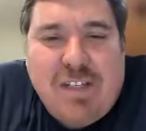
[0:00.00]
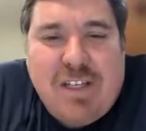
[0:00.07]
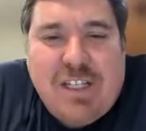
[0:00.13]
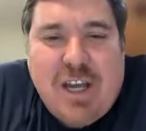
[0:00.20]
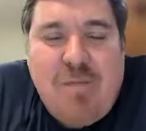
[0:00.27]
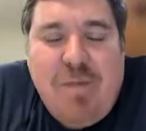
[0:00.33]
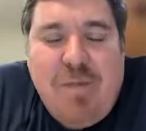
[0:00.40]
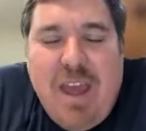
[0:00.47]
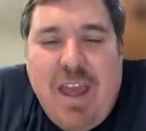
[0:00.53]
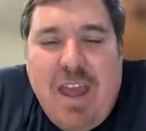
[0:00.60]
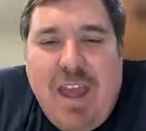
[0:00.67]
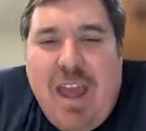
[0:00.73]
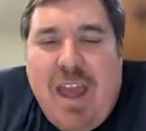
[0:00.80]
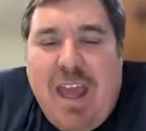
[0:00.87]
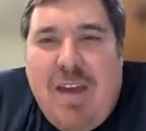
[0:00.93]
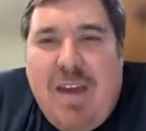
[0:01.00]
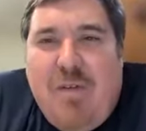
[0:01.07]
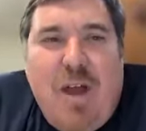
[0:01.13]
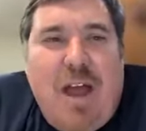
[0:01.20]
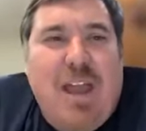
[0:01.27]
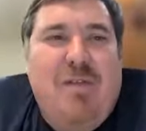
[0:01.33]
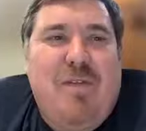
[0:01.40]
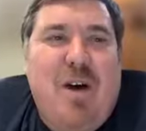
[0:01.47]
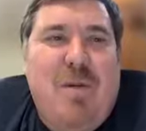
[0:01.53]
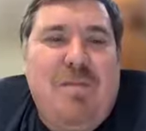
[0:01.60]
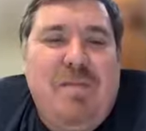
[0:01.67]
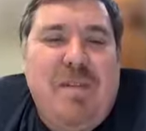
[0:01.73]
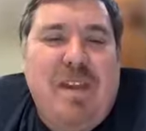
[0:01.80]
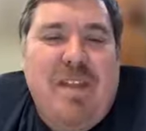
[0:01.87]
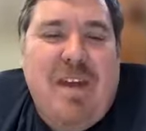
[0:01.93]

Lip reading: And so if we like a film,